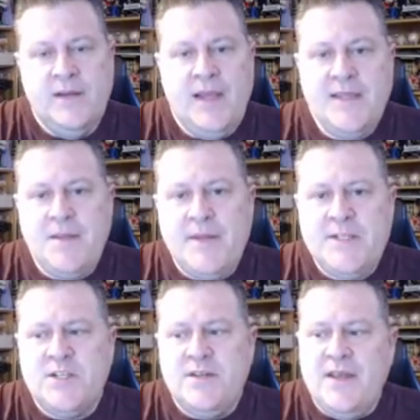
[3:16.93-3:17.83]
And they
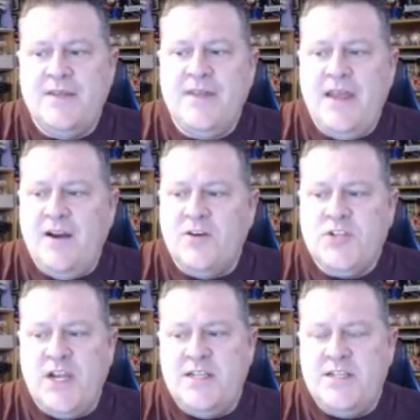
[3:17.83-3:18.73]
mentioned that they are
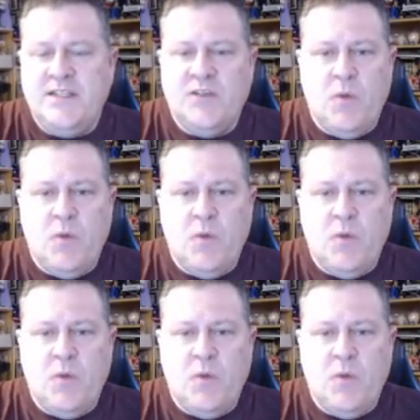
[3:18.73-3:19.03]
changing the